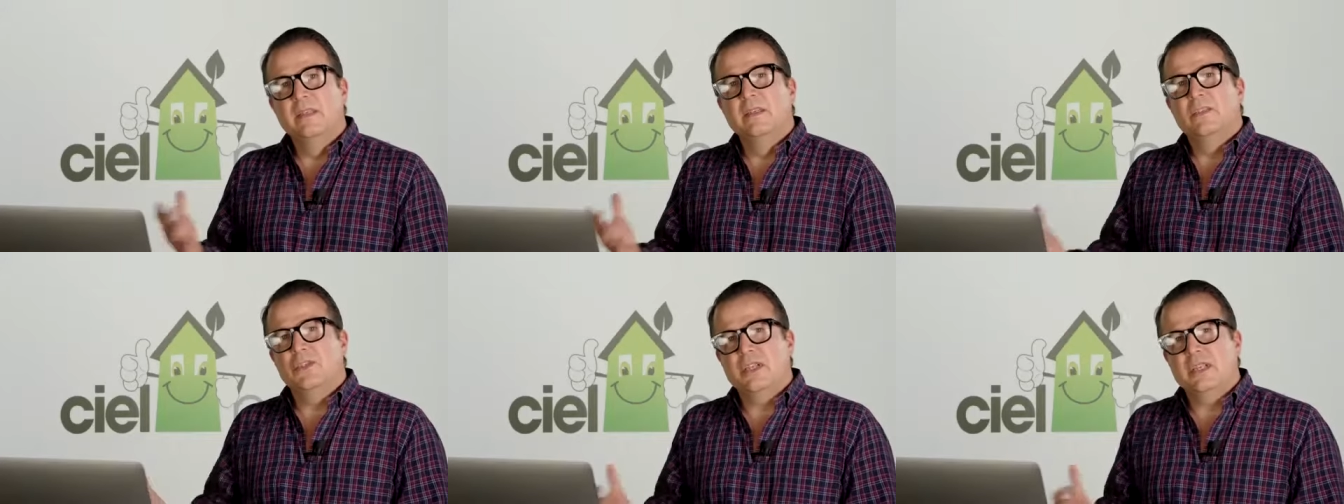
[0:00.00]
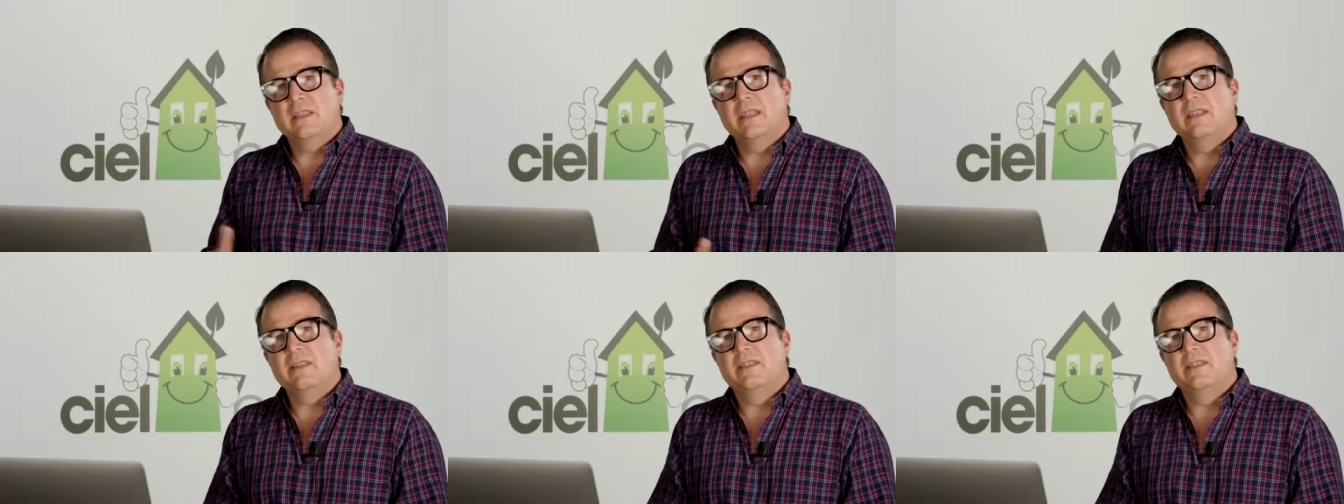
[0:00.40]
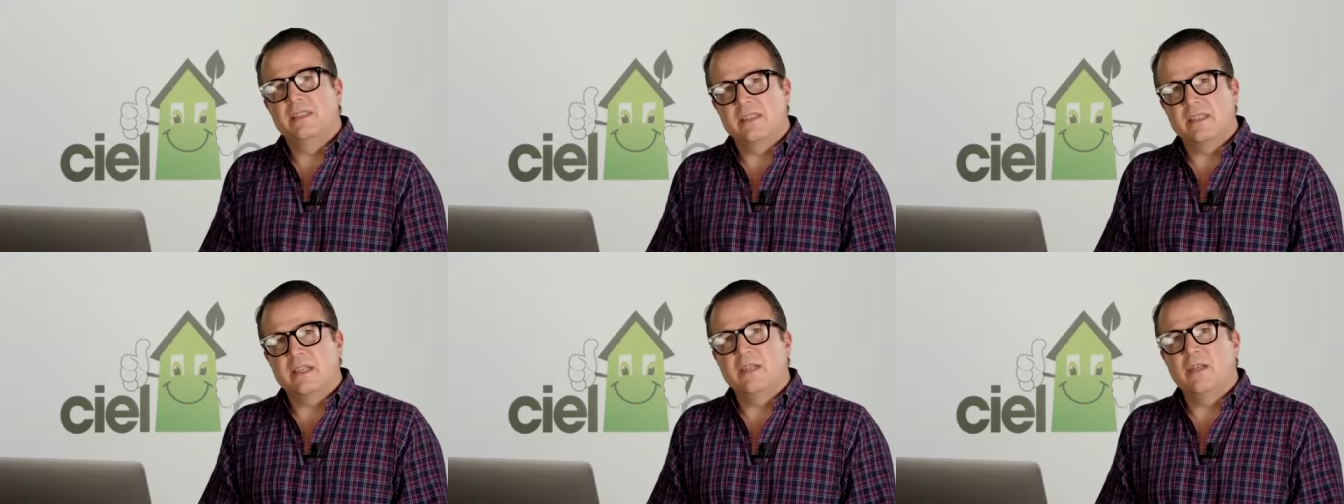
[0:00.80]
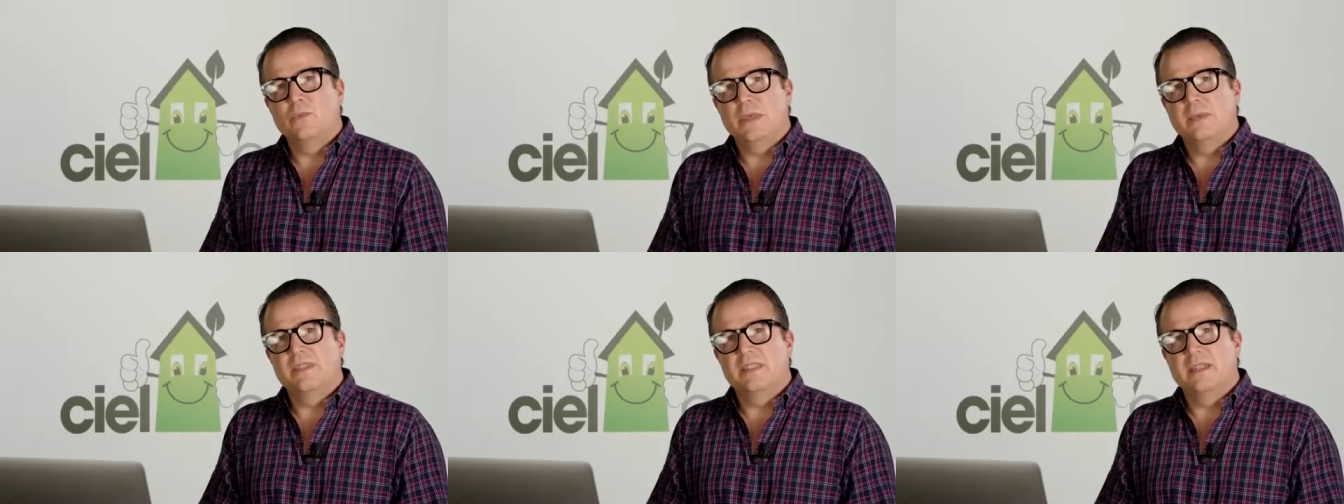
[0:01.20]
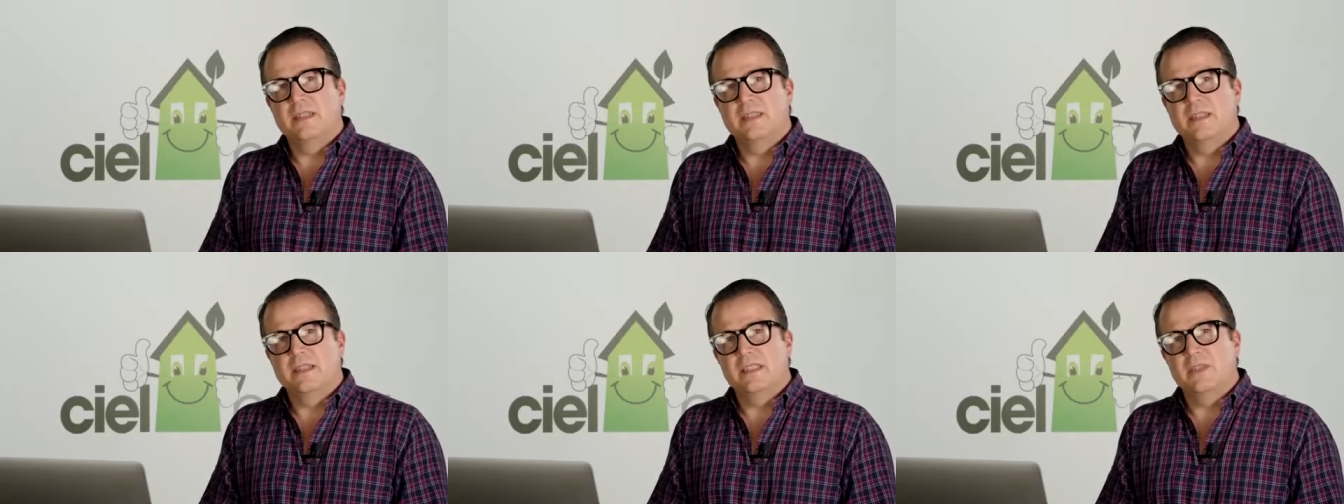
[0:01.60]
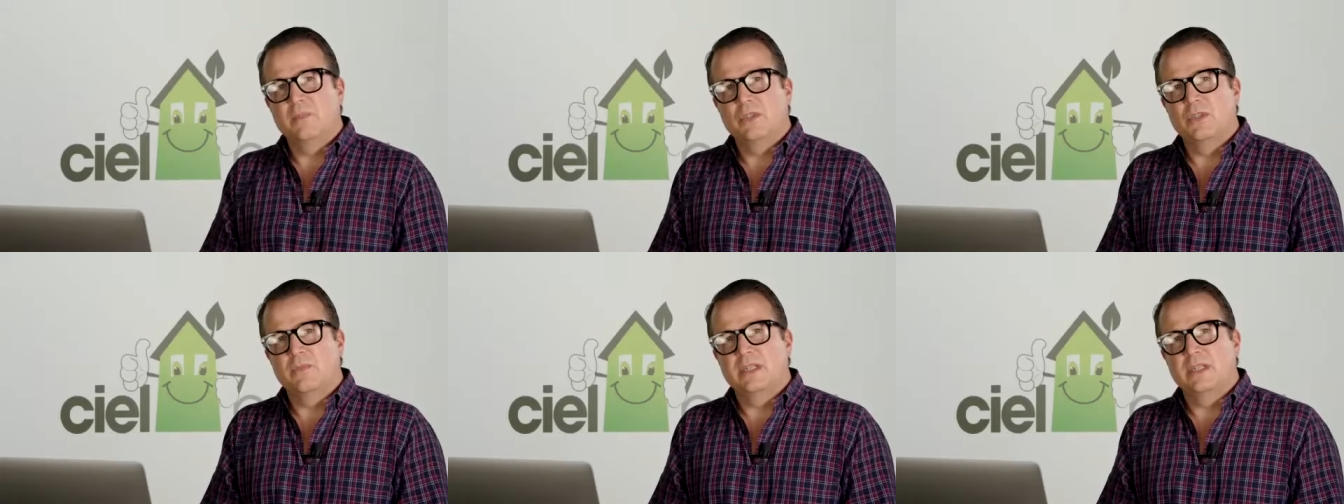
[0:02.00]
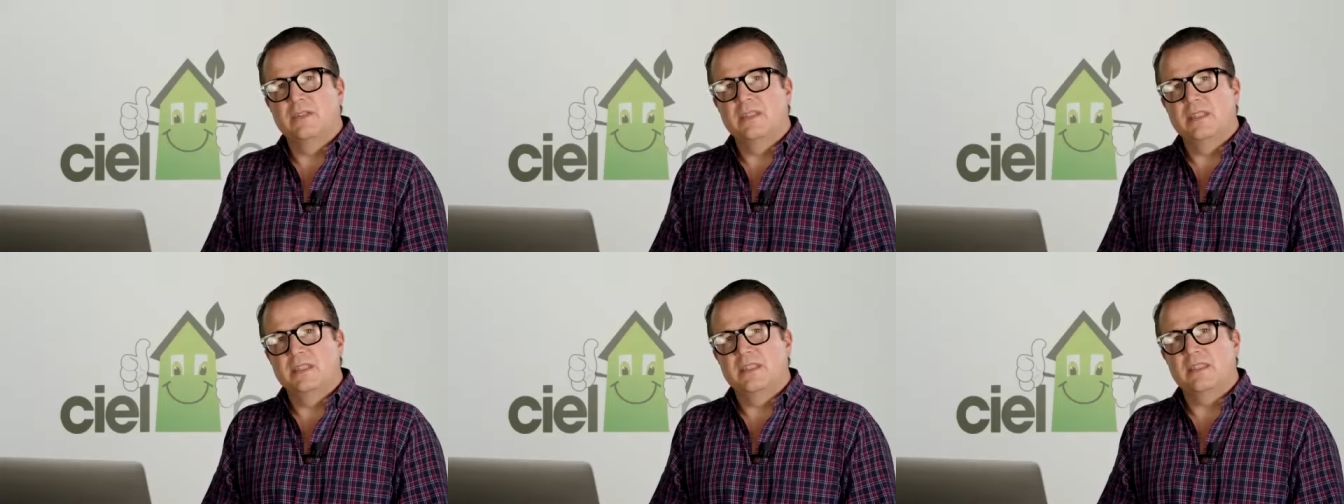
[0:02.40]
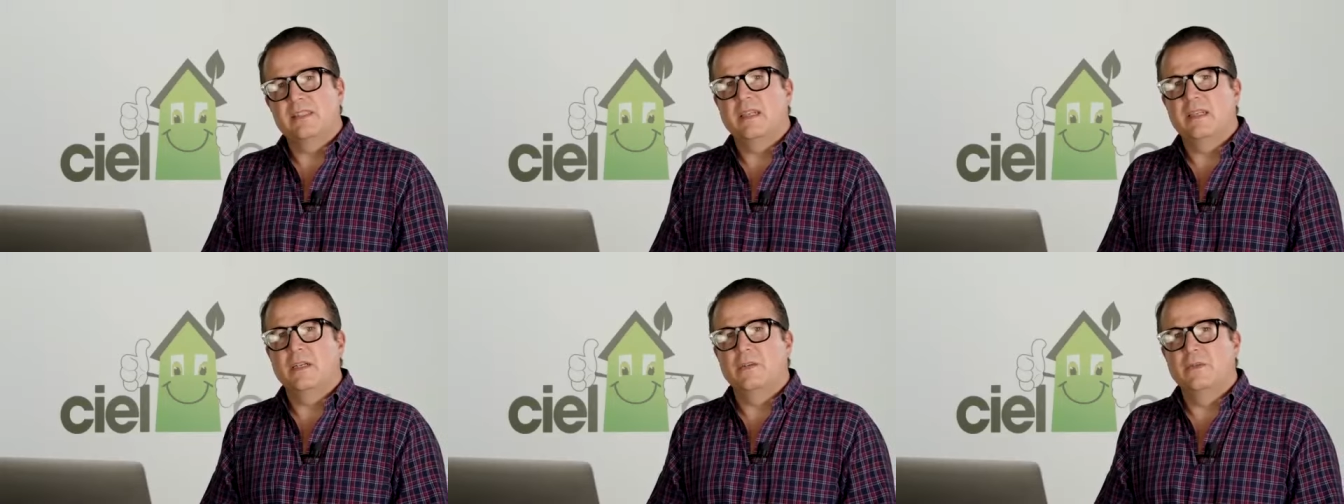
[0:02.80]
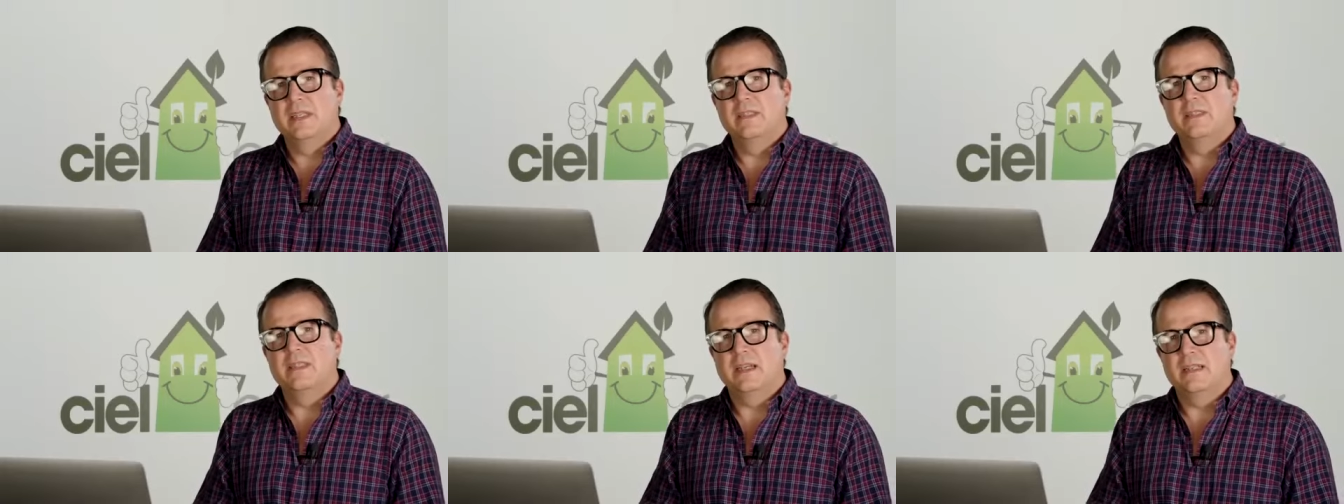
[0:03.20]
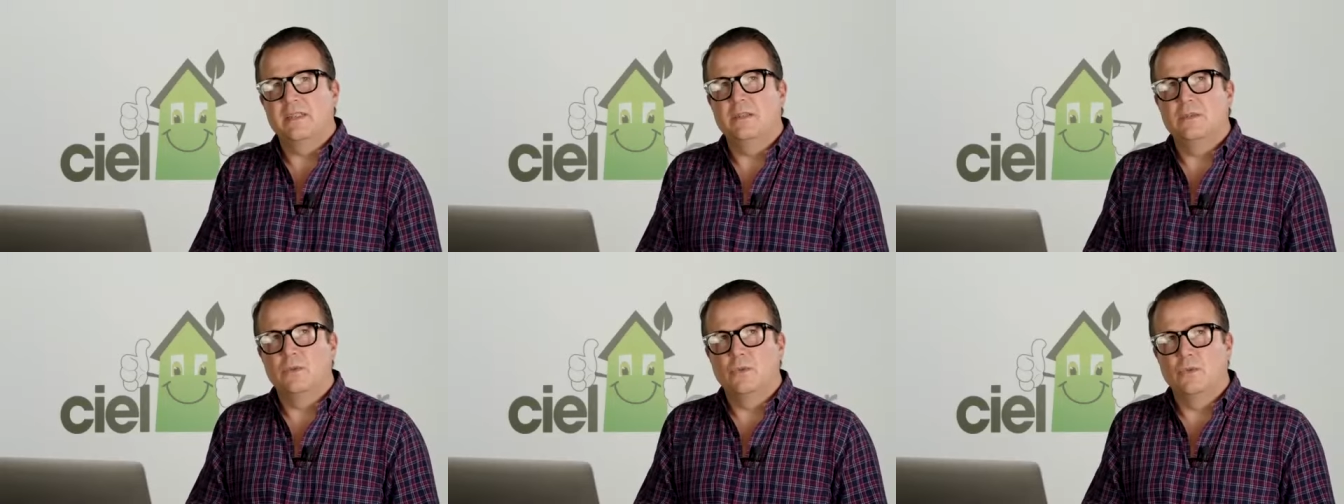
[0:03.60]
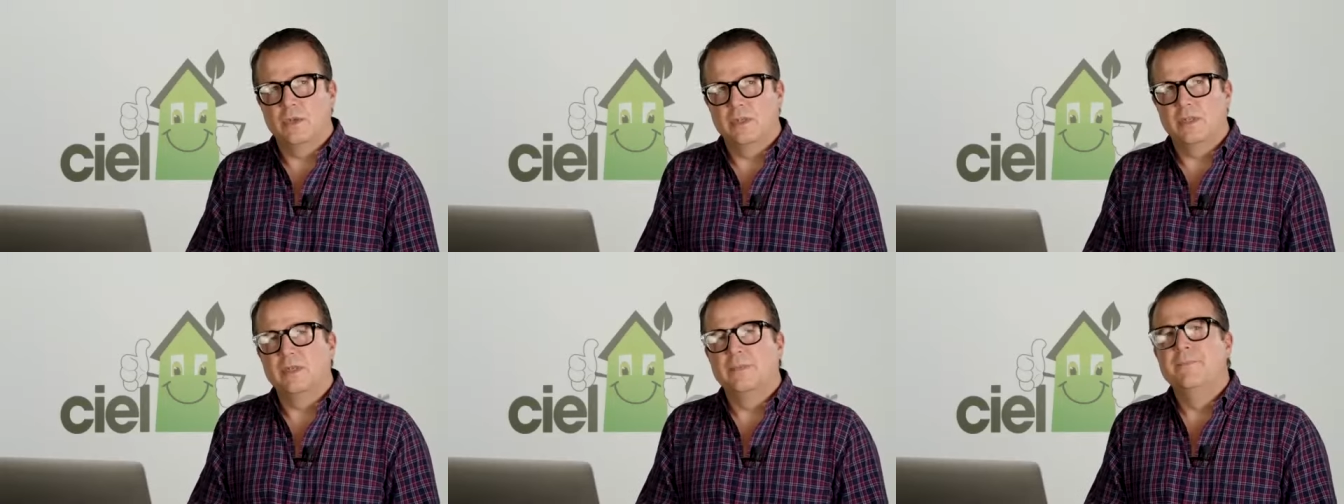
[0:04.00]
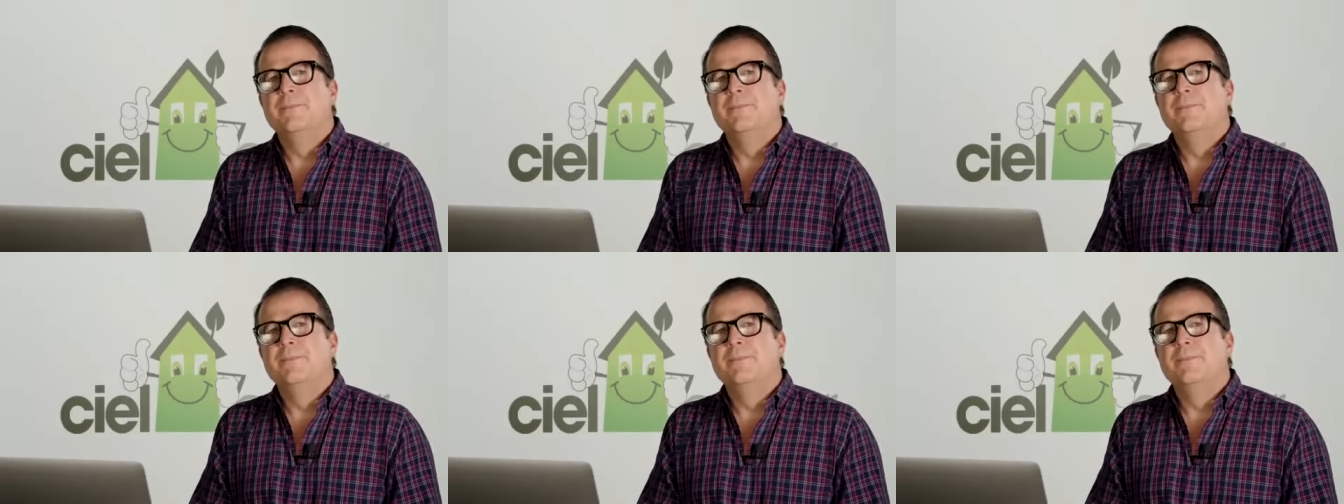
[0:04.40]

check that Desire website that I spoke about, dsire.org